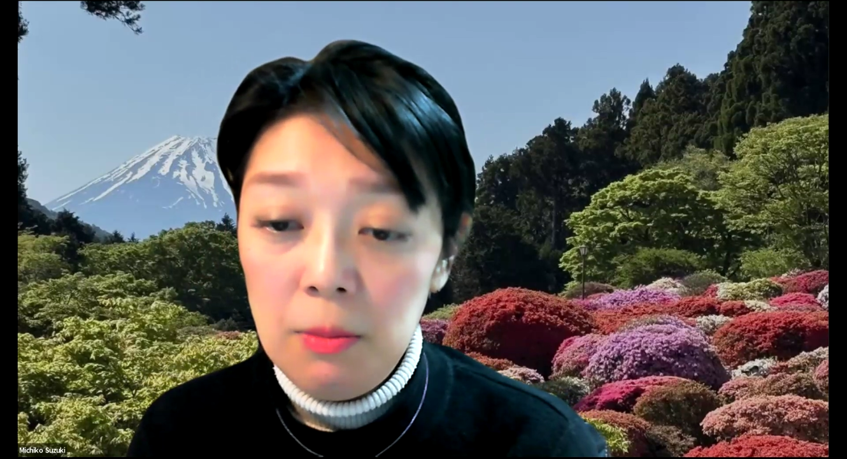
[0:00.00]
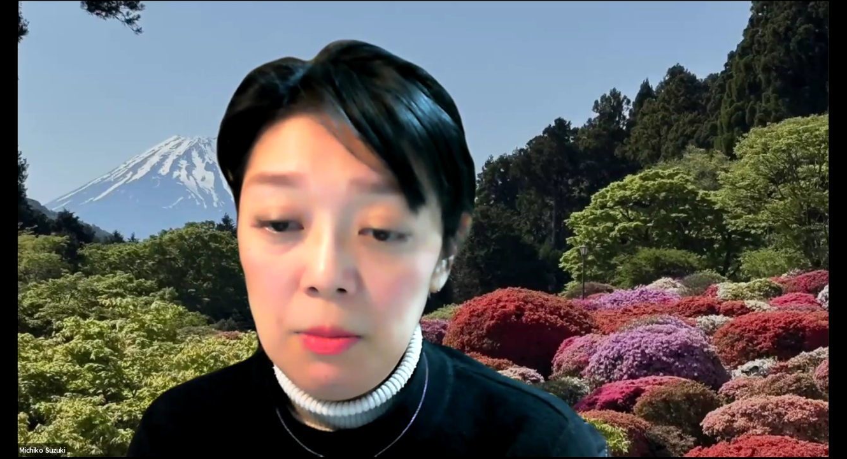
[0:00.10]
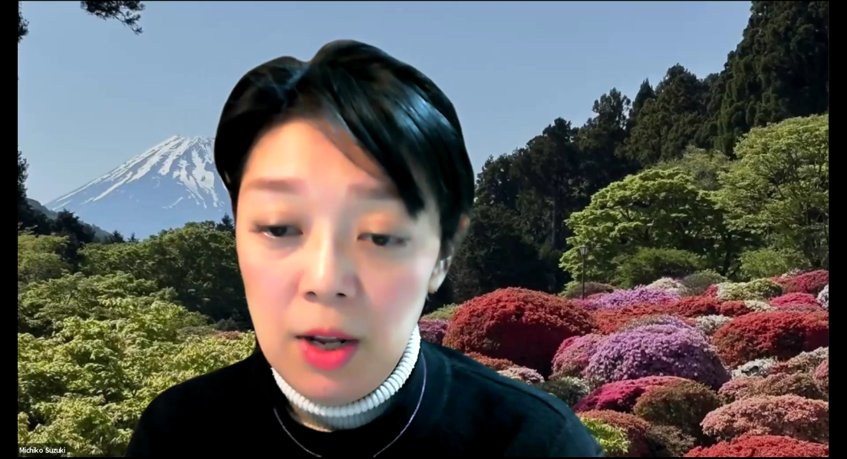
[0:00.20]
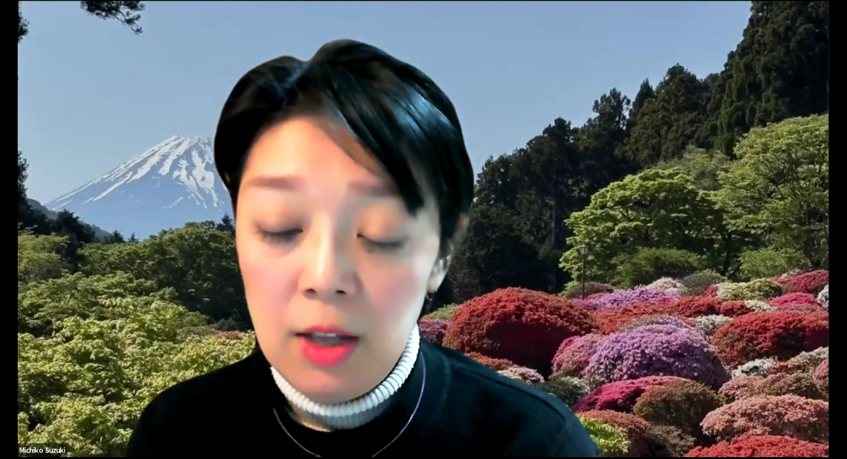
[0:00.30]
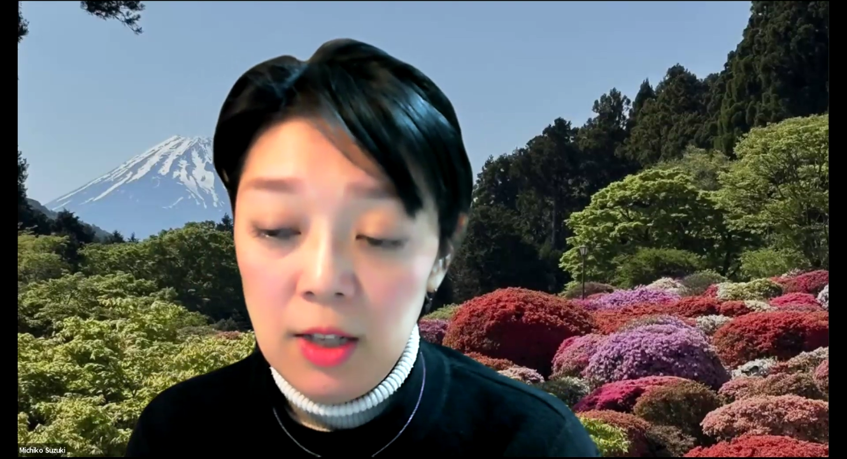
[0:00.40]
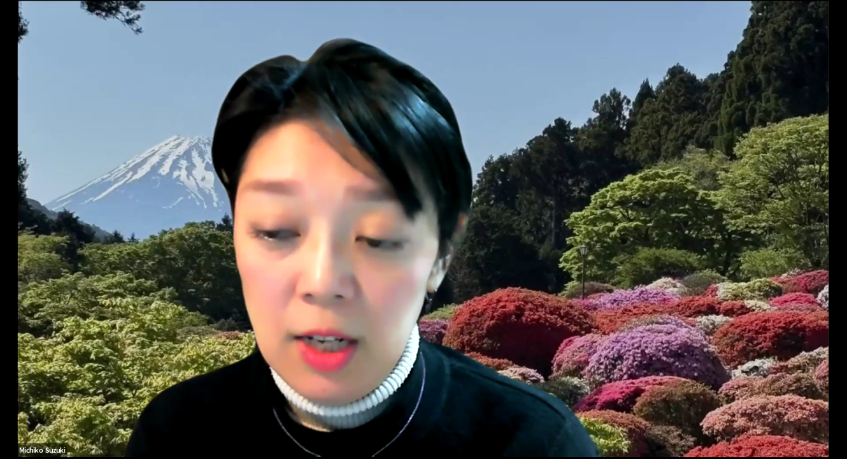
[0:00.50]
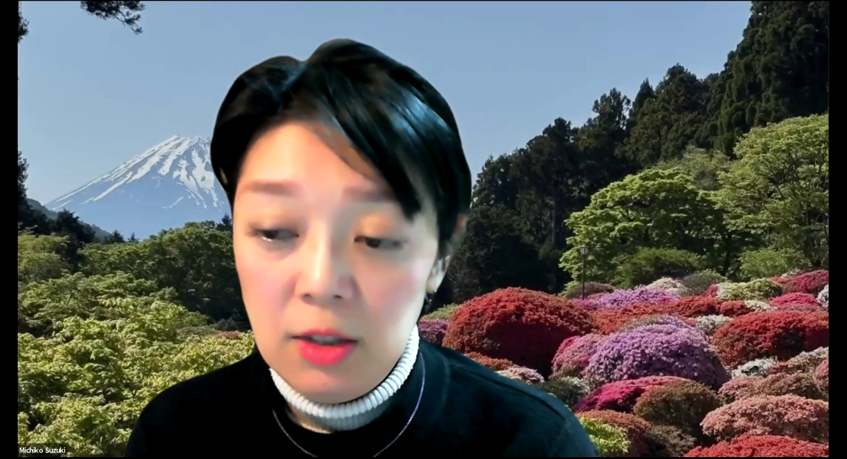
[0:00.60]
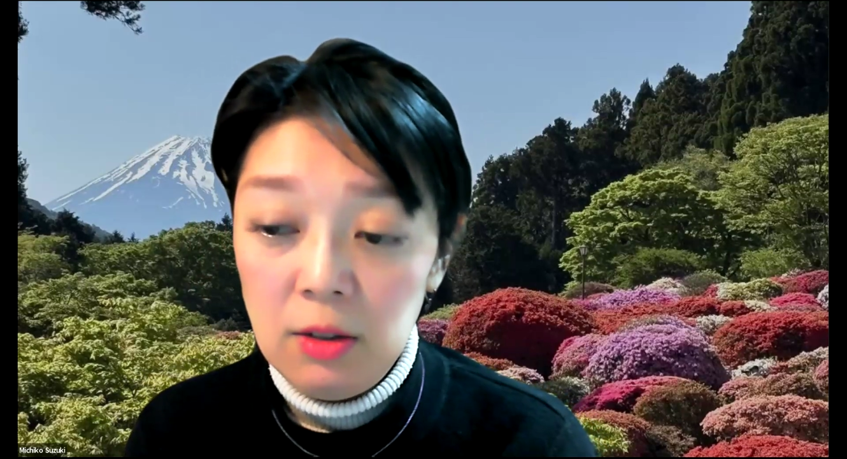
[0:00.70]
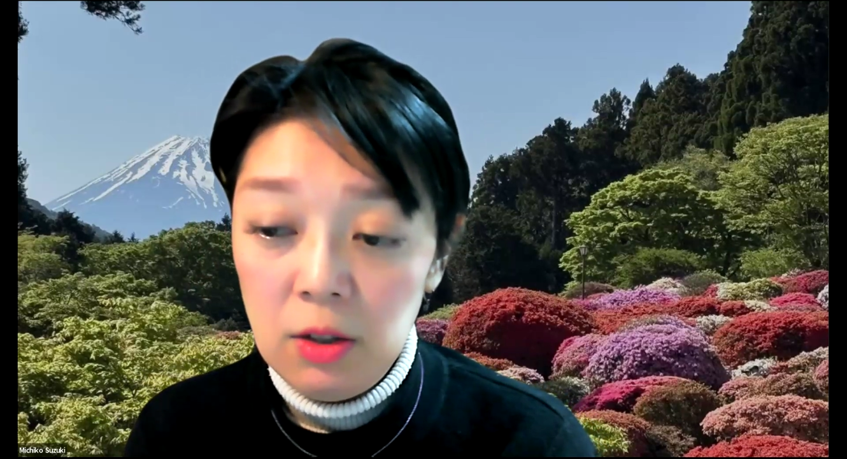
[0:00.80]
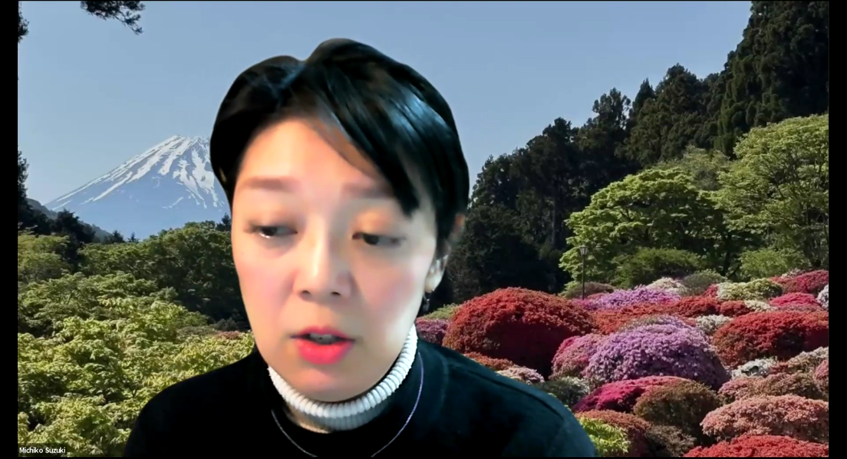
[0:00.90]

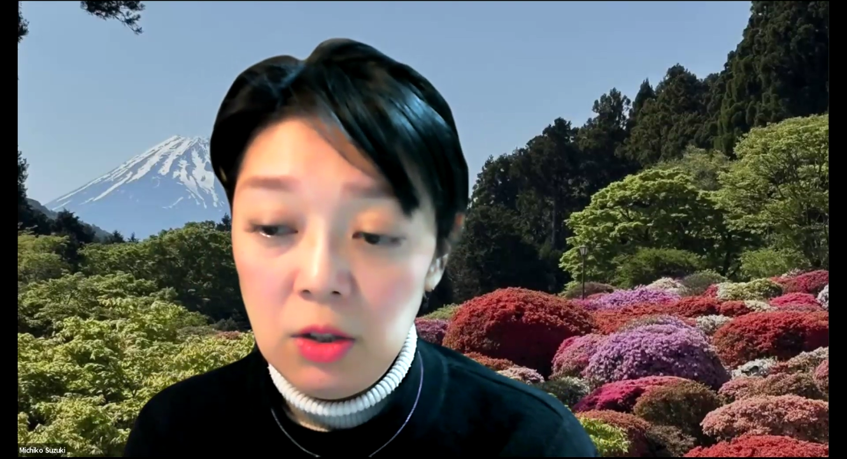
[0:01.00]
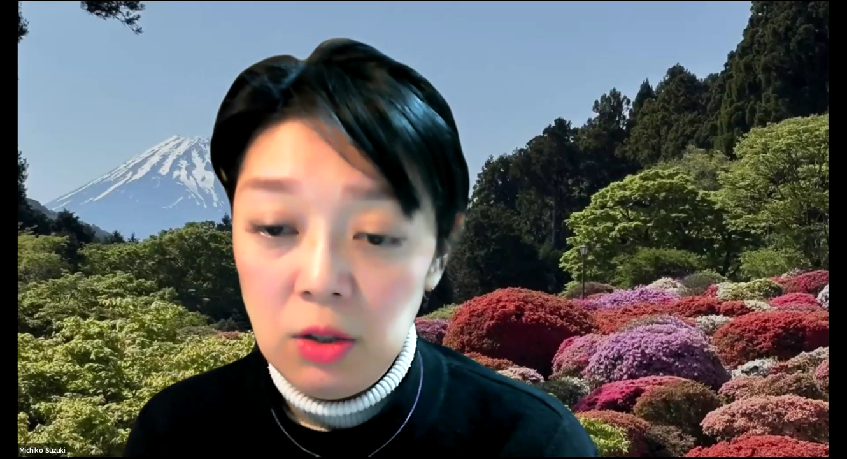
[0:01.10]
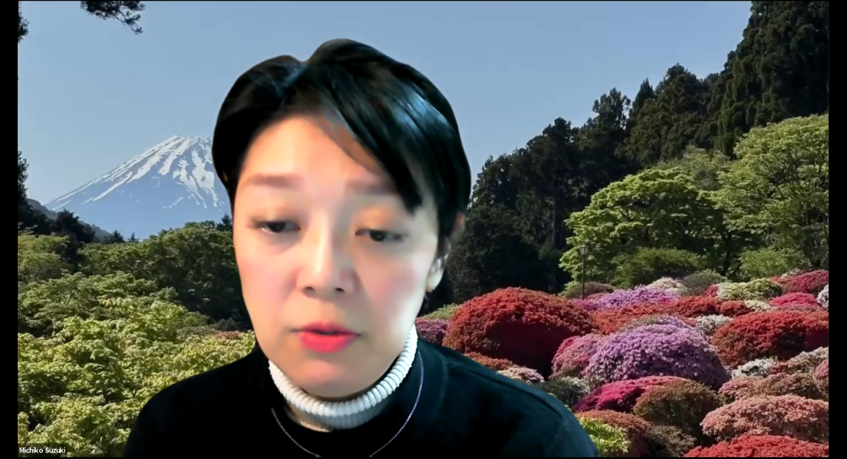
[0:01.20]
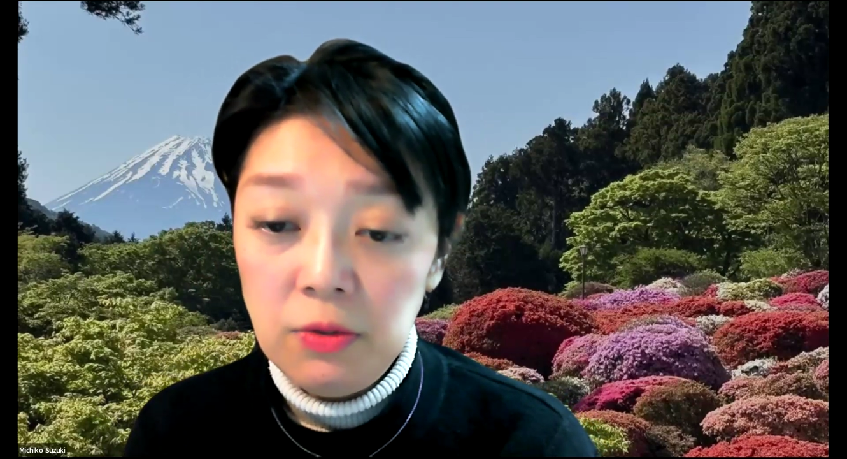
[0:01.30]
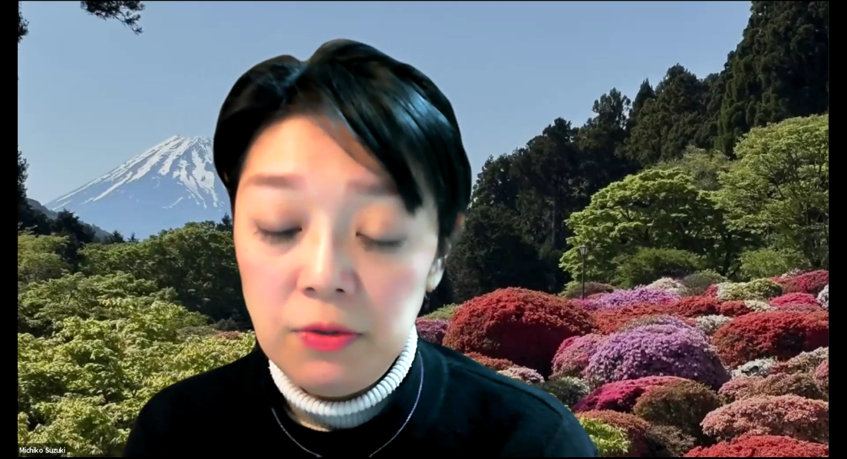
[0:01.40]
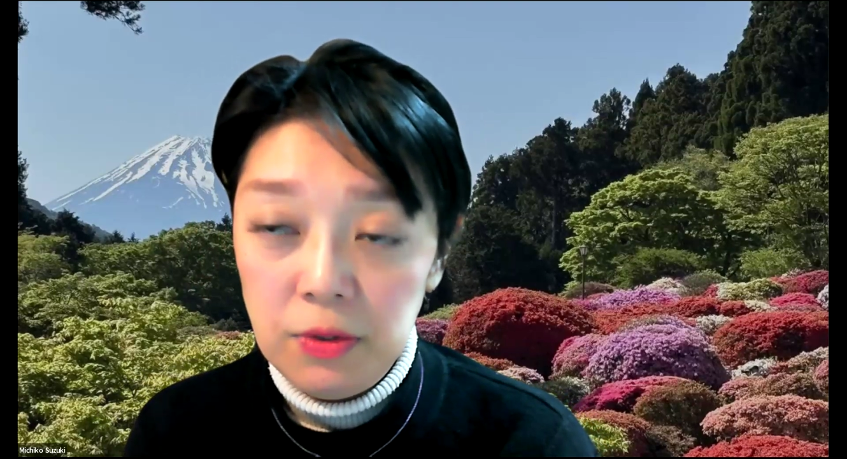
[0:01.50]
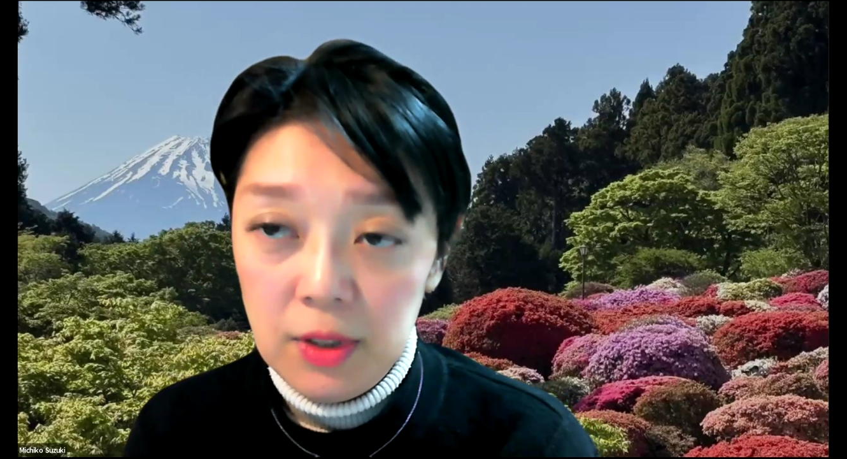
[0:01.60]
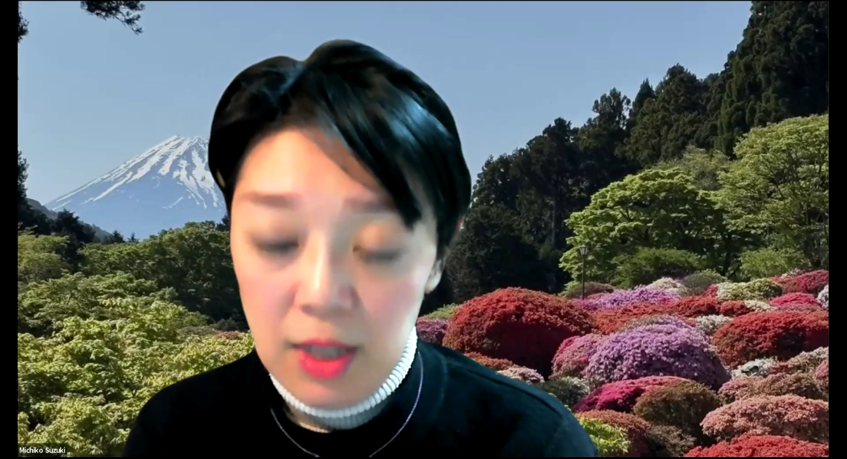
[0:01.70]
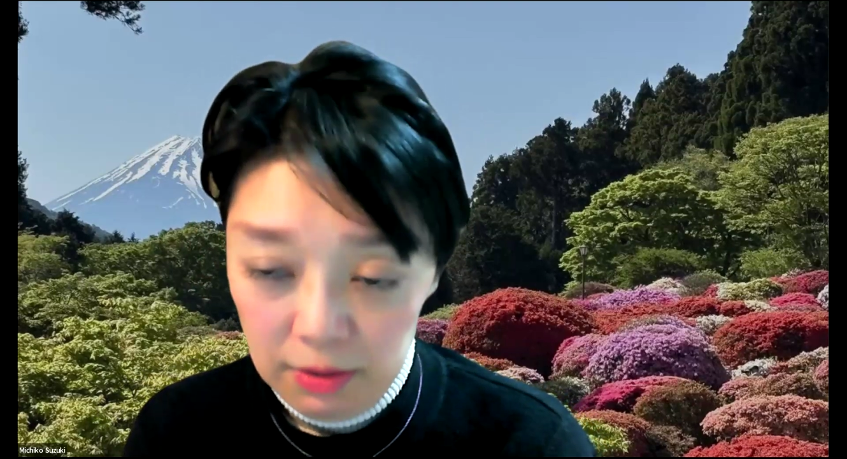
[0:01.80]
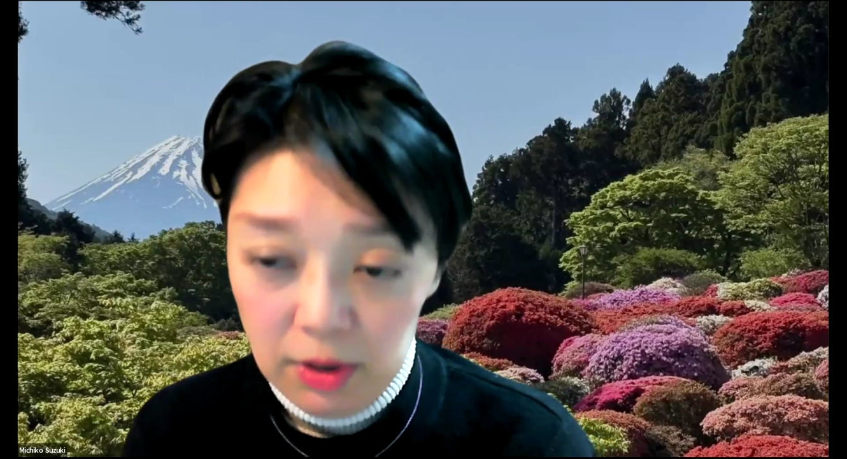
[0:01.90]

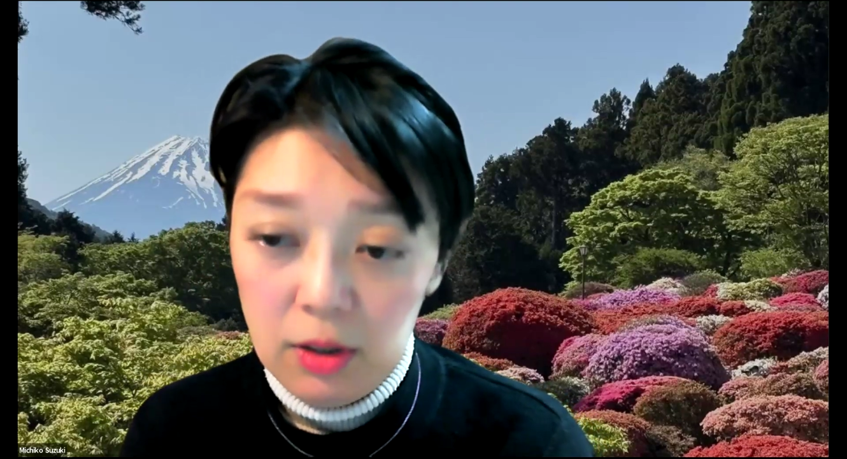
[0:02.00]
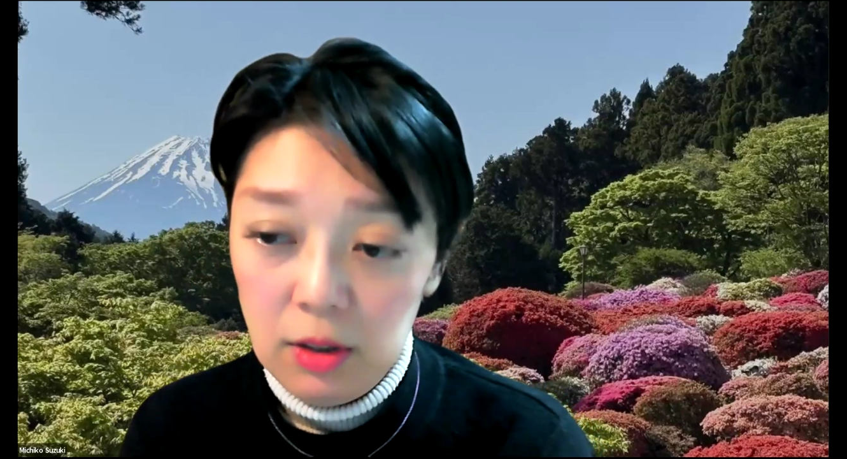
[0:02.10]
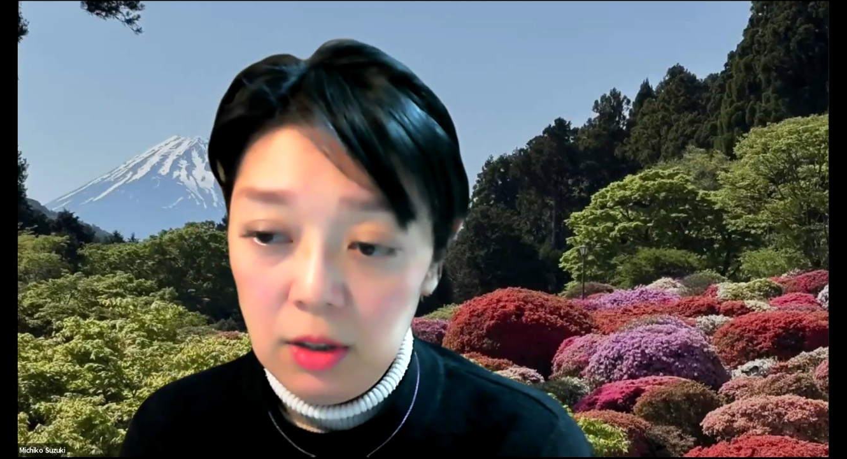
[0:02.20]
pre-1937.